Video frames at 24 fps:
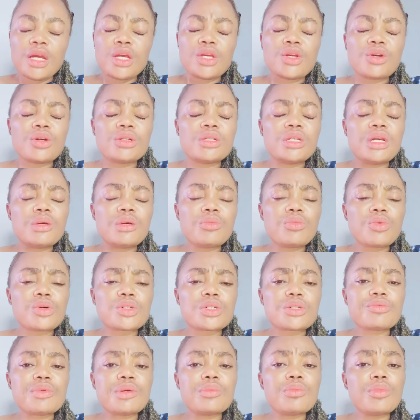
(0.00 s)
Your name
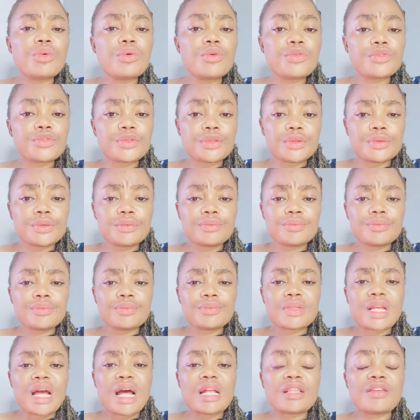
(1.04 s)
was removed
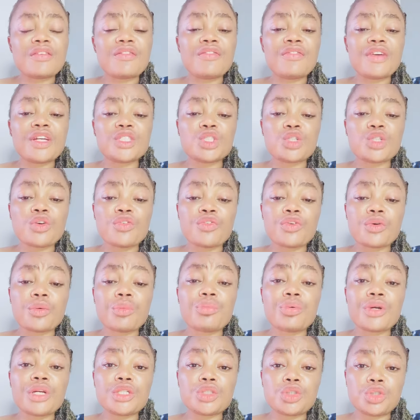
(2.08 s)
at the verge of your
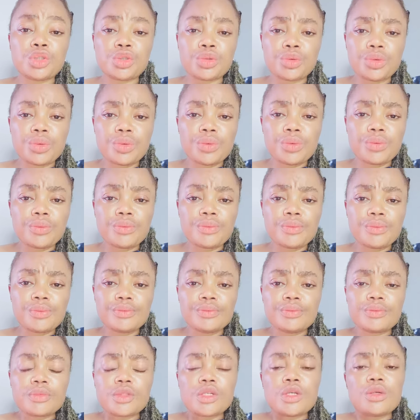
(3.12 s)
breakthrough.
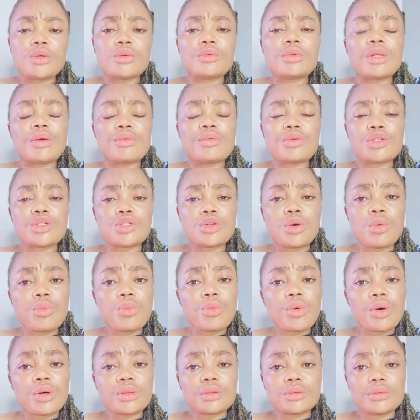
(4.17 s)
There is
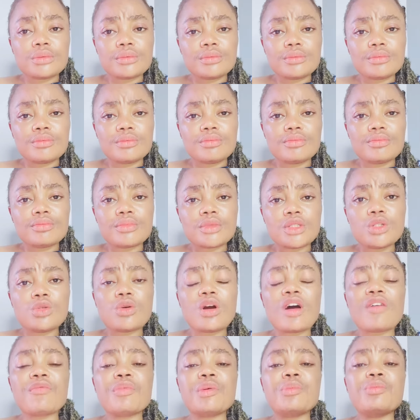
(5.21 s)
someone. You
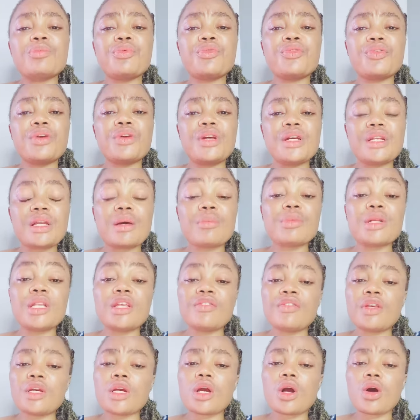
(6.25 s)
have been praying and
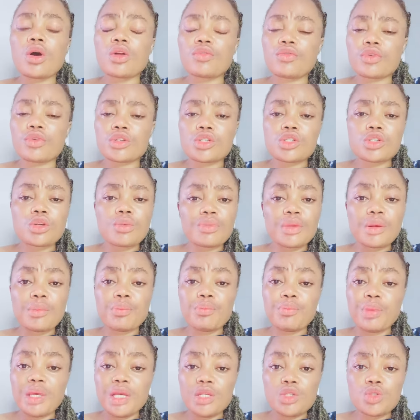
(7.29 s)
believing God for something
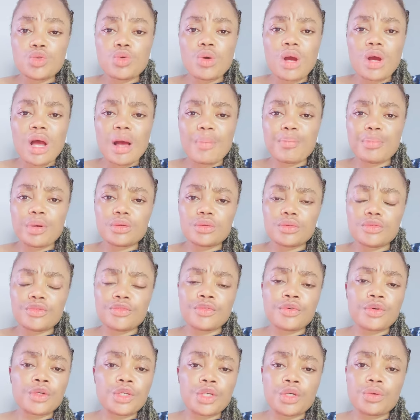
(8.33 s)
big to happen
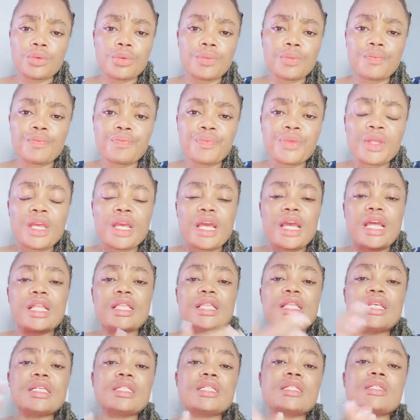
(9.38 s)
for you.
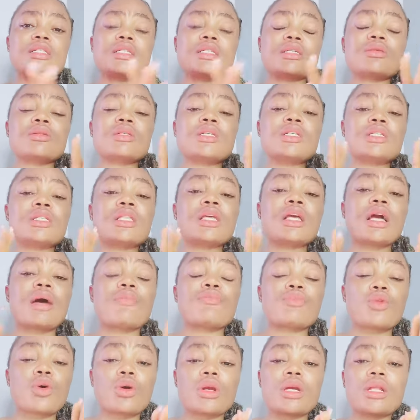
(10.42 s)
And this thing
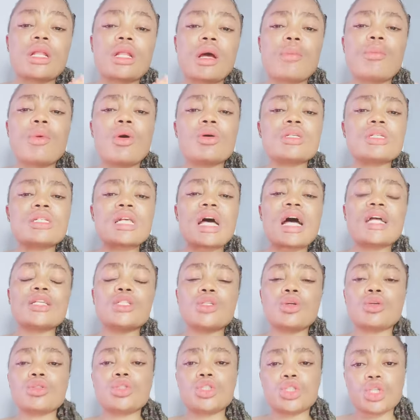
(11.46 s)
I'm talking about is
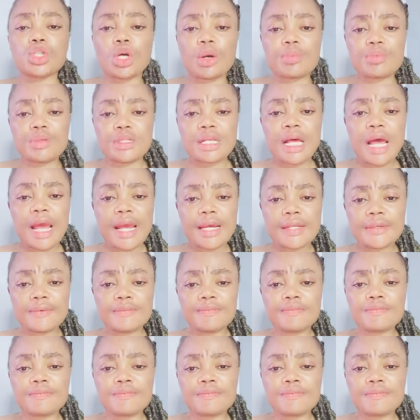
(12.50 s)
at your job site.